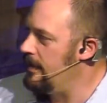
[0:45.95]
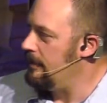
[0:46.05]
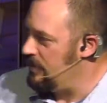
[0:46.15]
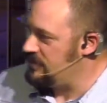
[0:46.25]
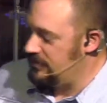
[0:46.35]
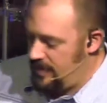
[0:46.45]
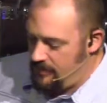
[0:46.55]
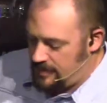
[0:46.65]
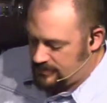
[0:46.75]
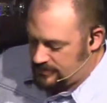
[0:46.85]

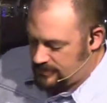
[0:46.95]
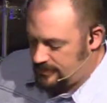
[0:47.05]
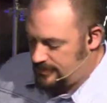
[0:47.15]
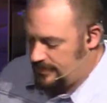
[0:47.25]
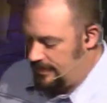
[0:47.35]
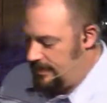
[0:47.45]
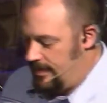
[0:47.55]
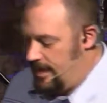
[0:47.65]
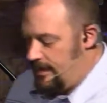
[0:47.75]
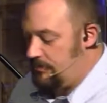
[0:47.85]
Perseverance.
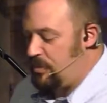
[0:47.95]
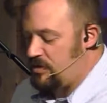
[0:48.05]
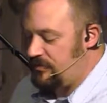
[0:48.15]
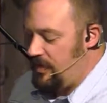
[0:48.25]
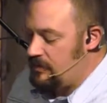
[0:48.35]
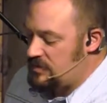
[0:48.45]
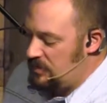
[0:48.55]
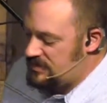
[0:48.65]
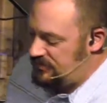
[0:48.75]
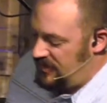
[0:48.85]
And perseverance
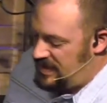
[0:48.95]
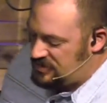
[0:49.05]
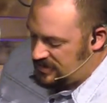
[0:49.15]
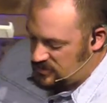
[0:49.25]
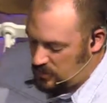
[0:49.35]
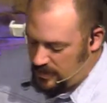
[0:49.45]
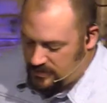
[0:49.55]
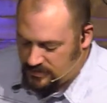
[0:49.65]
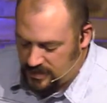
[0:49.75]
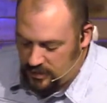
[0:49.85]
must finish its
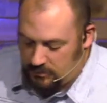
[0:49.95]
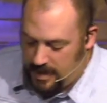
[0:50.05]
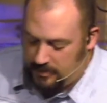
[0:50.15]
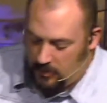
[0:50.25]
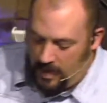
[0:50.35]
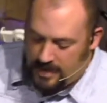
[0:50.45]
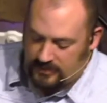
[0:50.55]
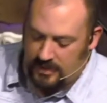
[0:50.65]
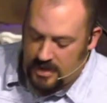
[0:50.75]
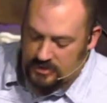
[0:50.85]
work so that you may be what?
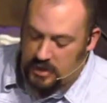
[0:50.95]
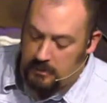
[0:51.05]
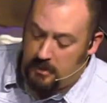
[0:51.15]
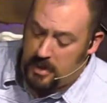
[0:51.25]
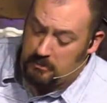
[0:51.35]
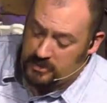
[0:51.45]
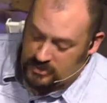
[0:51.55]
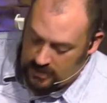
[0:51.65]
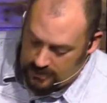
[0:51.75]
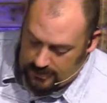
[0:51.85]
So that you may be
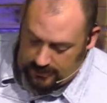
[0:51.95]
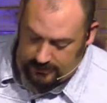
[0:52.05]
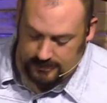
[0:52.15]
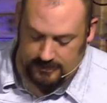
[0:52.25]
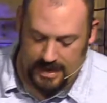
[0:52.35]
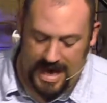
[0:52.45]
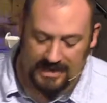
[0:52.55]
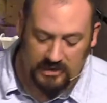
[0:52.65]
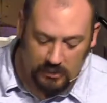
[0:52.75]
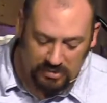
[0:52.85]
mature
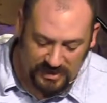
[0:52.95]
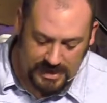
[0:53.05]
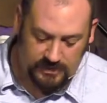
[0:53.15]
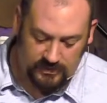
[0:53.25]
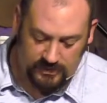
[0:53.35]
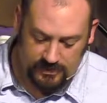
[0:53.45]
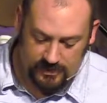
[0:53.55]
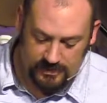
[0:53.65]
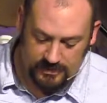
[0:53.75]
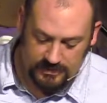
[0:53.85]
and complete,
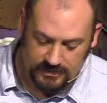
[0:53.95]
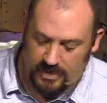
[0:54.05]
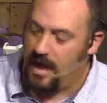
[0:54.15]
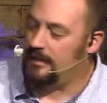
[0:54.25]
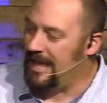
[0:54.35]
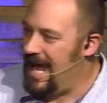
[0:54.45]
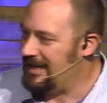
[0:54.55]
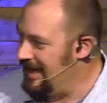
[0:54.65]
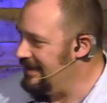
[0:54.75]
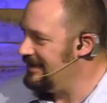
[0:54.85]
not
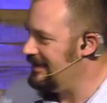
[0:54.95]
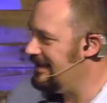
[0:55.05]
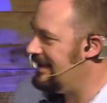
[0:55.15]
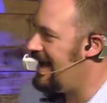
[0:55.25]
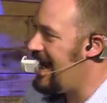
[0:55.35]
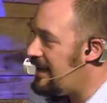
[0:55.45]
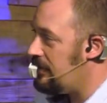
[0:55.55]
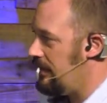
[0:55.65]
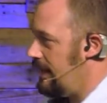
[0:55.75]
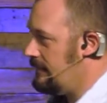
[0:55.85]
lacking anything.